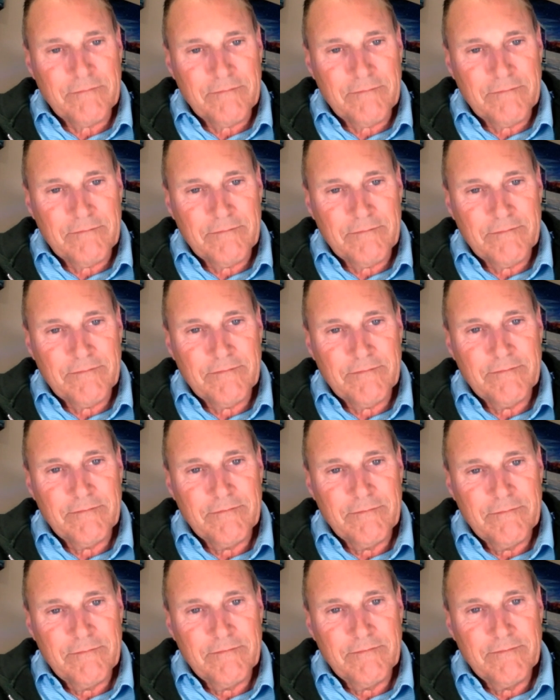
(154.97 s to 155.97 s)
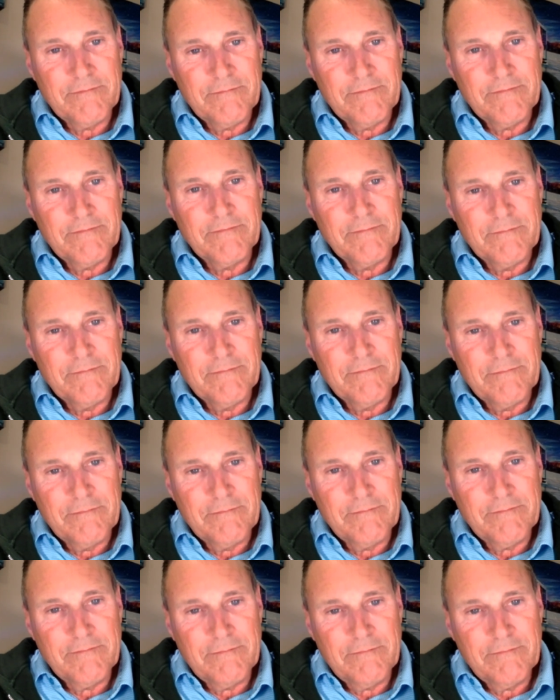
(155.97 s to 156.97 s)

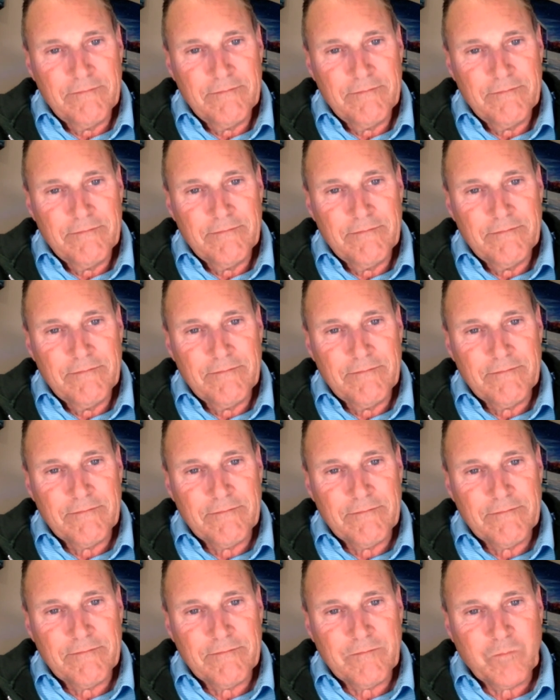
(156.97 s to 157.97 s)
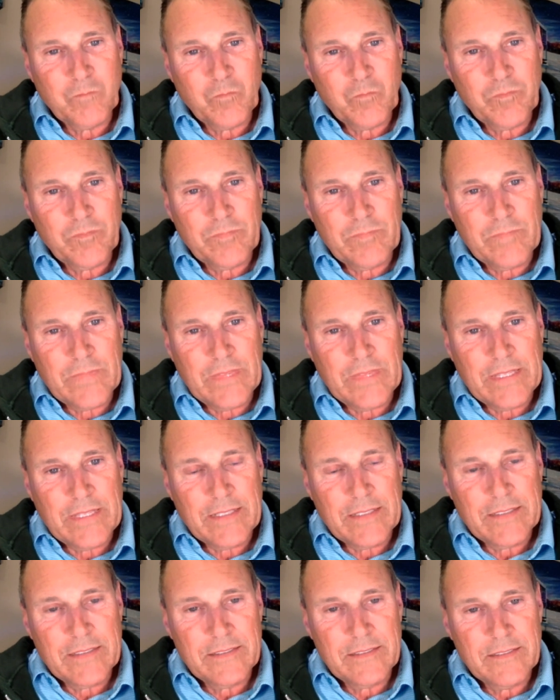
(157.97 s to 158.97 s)

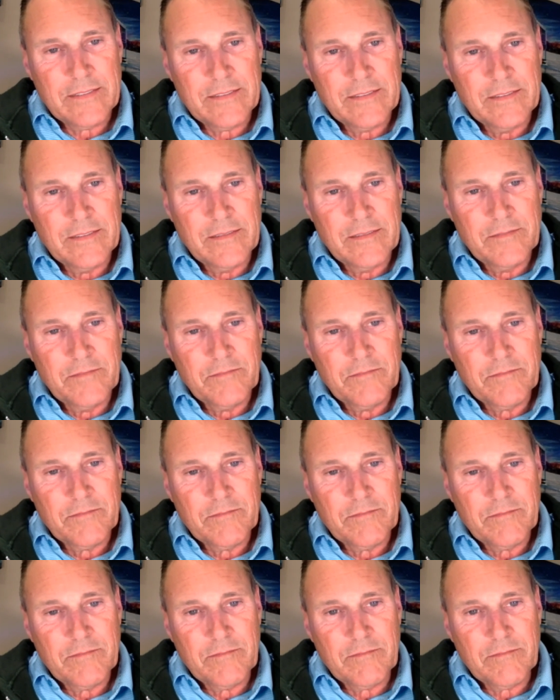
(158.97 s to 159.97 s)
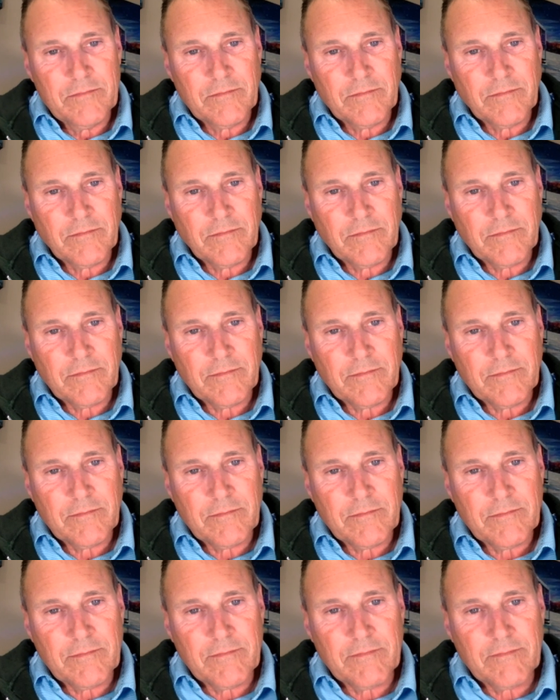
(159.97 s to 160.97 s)

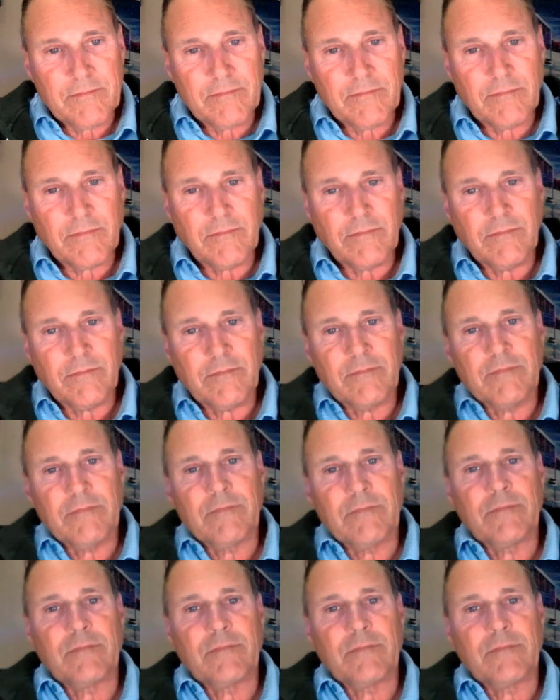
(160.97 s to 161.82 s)
(silent)